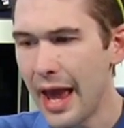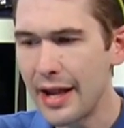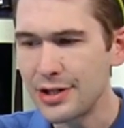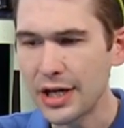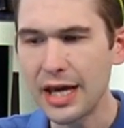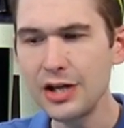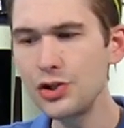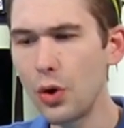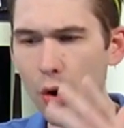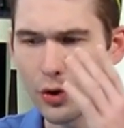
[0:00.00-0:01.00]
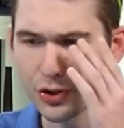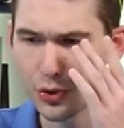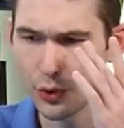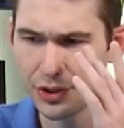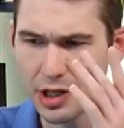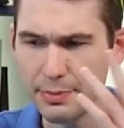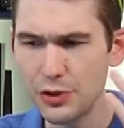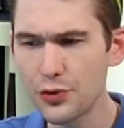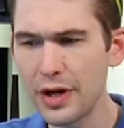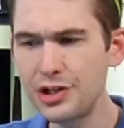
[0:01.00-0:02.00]
And occasional horror stories can be
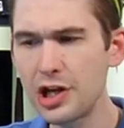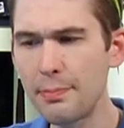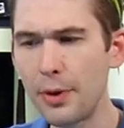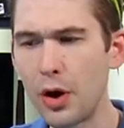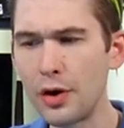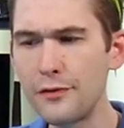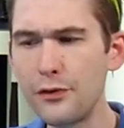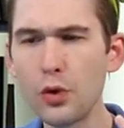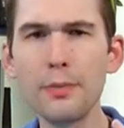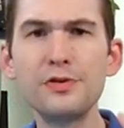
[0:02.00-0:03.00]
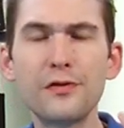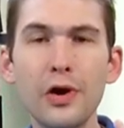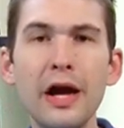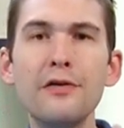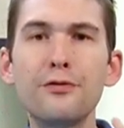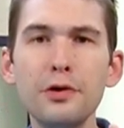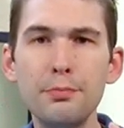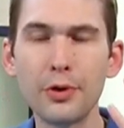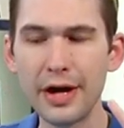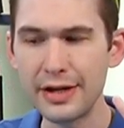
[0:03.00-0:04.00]
dredged up on forums for every
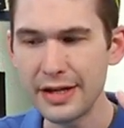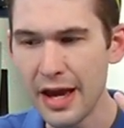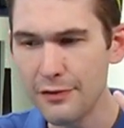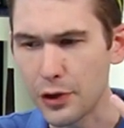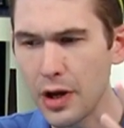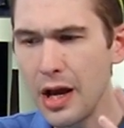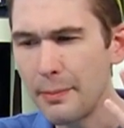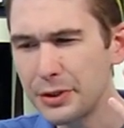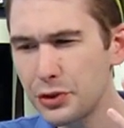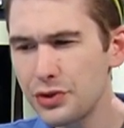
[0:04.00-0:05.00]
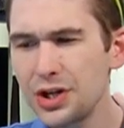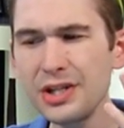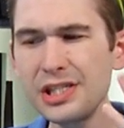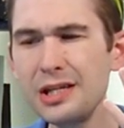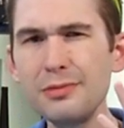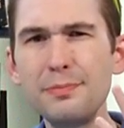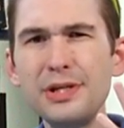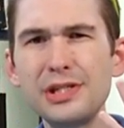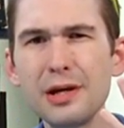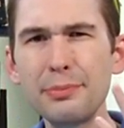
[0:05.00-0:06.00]
brand ever, but there does seem to be
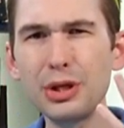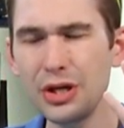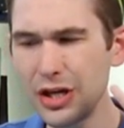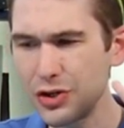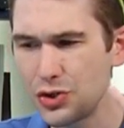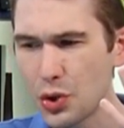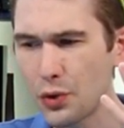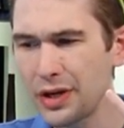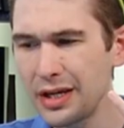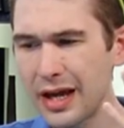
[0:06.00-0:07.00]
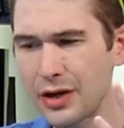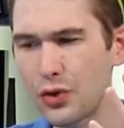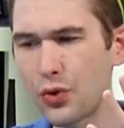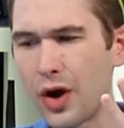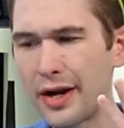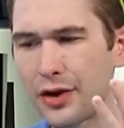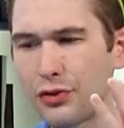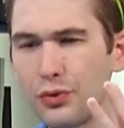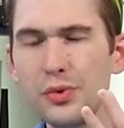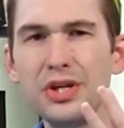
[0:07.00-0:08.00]
something enduring and chronic
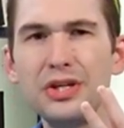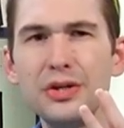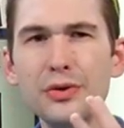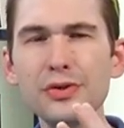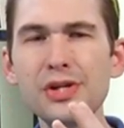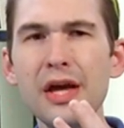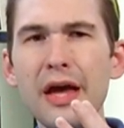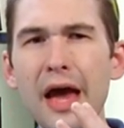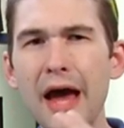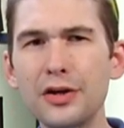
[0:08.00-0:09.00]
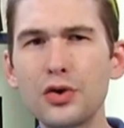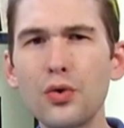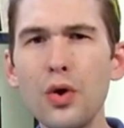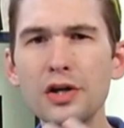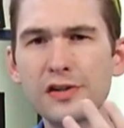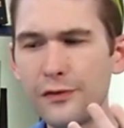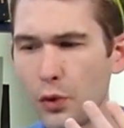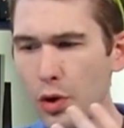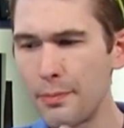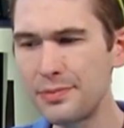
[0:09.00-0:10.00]
through the years and across
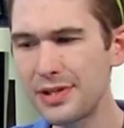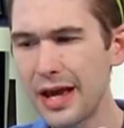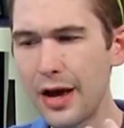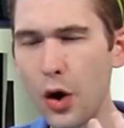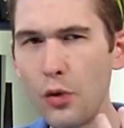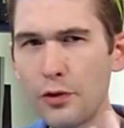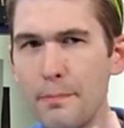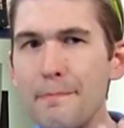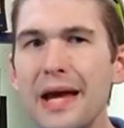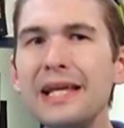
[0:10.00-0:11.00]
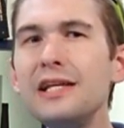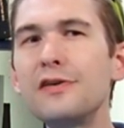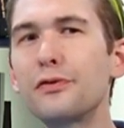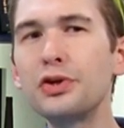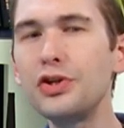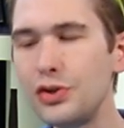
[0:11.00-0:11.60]
forums over many different